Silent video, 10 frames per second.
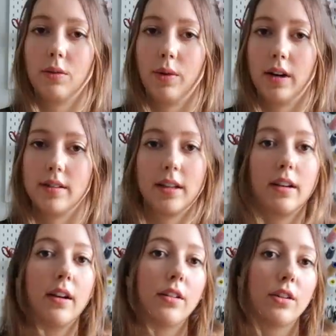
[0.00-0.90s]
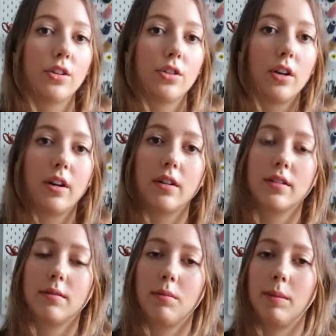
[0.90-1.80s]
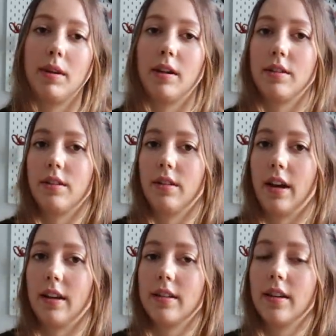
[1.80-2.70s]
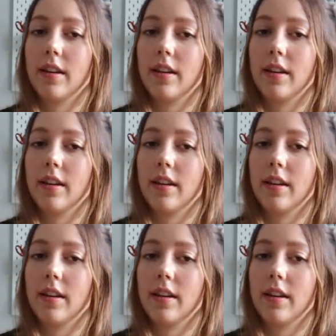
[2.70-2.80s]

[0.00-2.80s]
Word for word: and wear as like an undershirt, maybe under that